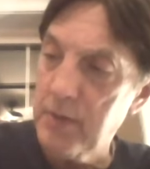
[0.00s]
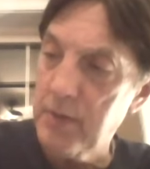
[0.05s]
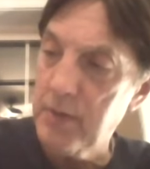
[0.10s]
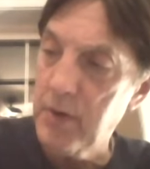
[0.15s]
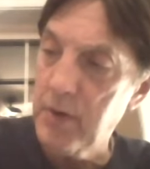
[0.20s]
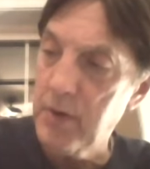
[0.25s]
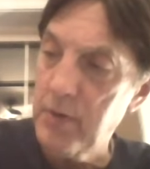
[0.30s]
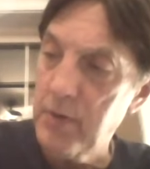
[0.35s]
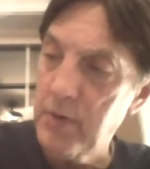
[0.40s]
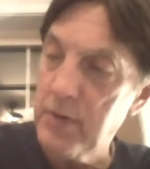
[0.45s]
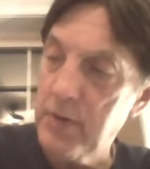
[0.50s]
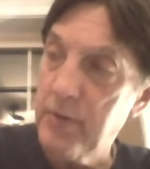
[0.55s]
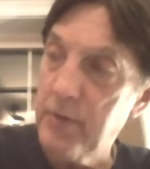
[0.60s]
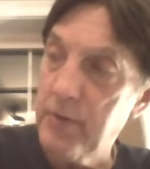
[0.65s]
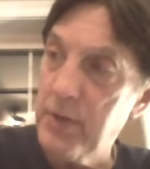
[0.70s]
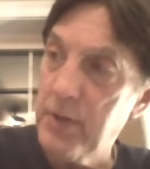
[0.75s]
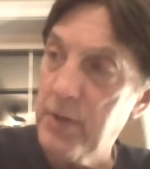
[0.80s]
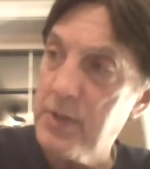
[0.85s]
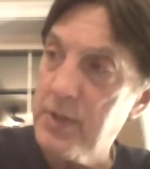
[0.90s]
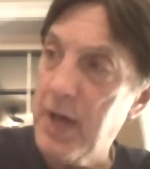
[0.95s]
go into the
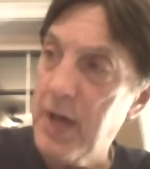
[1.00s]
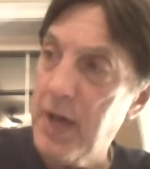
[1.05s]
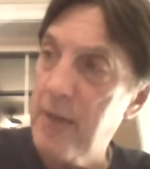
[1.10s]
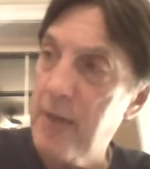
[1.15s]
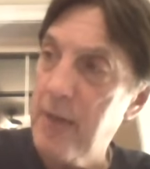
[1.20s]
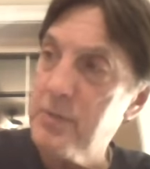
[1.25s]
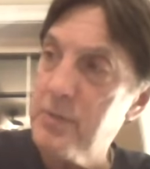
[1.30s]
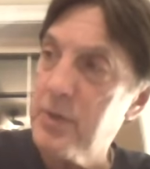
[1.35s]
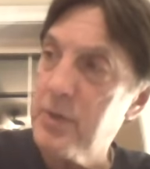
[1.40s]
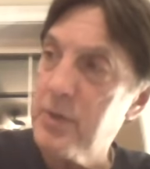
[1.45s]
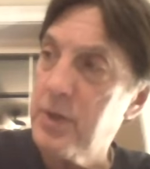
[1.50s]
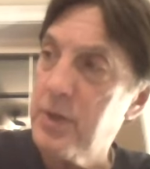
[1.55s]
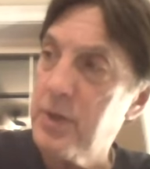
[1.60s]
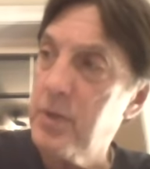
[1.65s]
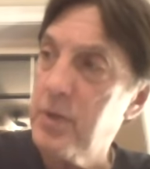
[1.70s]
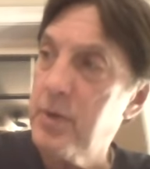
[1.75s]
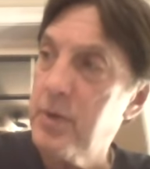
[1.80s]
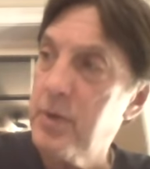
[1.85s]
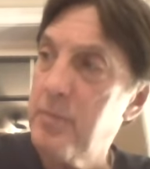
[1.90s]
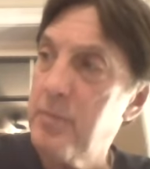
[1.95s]
village opposite
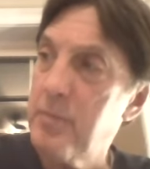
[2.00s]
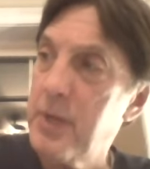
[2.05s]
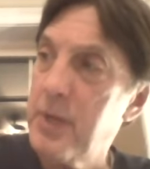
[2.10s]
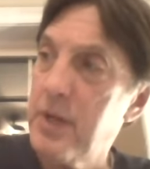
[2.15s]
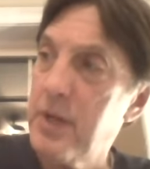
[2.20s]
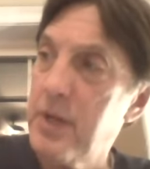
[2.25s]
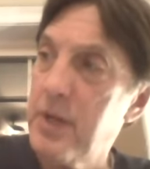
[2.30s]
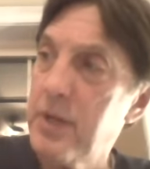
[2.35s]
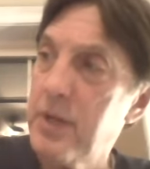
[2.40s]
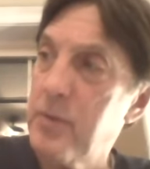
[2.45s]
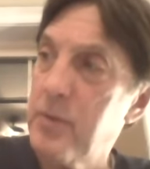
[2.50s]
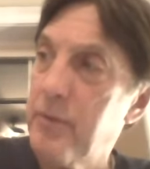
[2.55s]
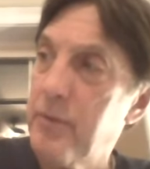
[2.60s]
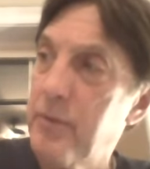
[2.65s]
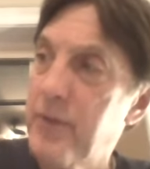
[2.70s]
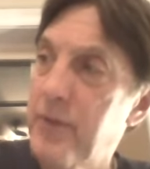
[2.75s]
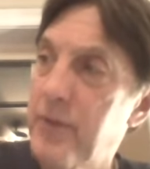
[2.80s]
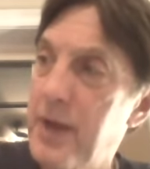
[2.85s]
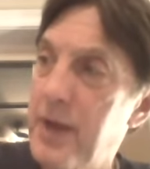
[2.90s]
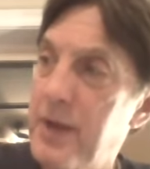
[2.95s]
you, and immediately you will
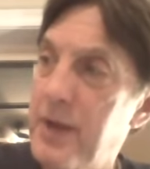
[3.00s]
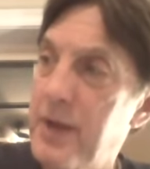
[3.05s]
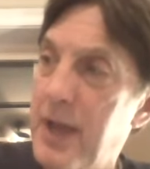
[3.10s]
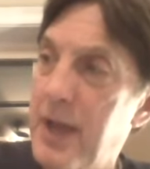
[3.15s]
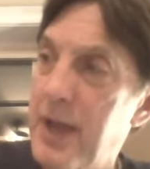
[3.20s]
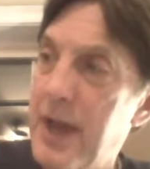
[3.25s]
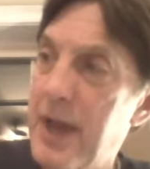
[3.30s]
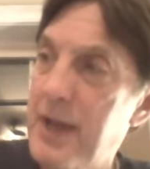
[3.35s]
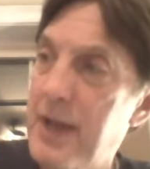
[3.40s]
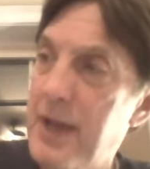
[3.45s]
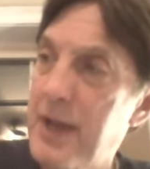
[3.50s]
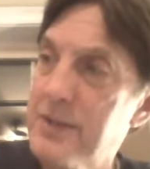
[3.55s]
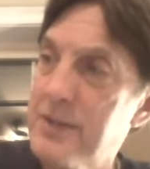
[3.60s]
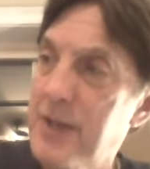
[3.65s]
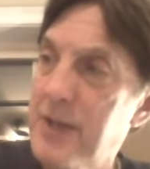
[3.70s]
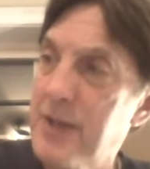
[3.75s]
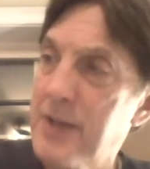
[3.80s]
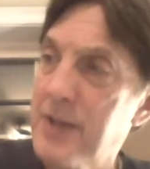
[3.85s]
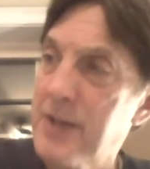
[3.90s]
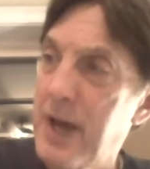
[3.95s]
find an ass
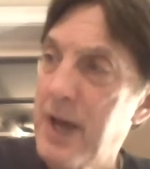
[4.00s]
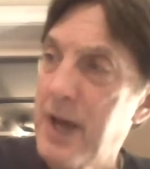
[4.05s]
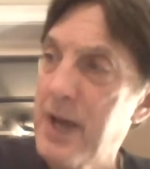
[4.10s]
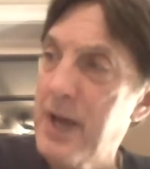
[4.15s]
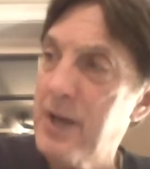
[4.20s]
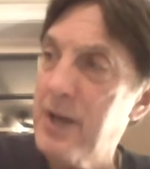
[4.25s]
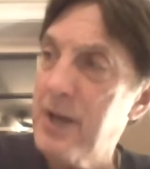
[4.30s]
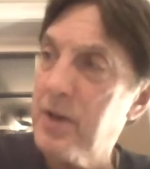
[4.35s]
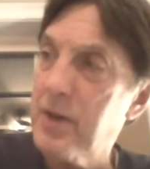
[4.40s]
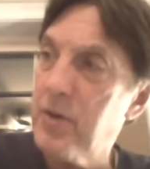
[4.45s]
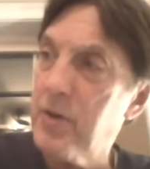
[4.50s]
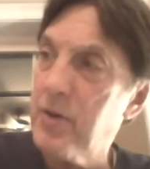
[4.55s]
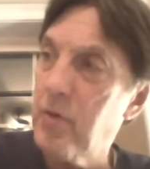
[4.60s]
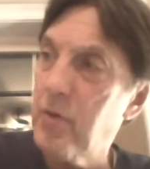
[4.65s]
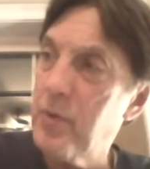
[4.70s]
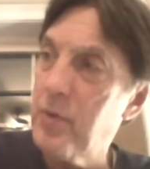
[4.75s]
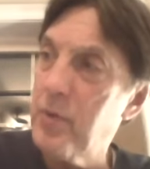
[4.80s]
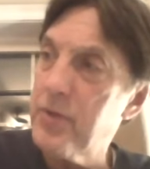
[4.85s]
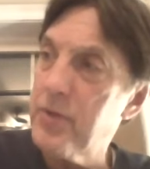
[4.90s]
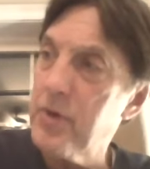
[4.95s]
tied and a colt with
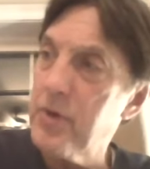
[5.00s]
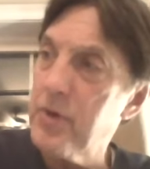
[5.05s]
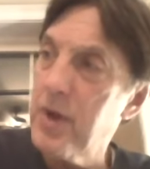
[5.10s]
her.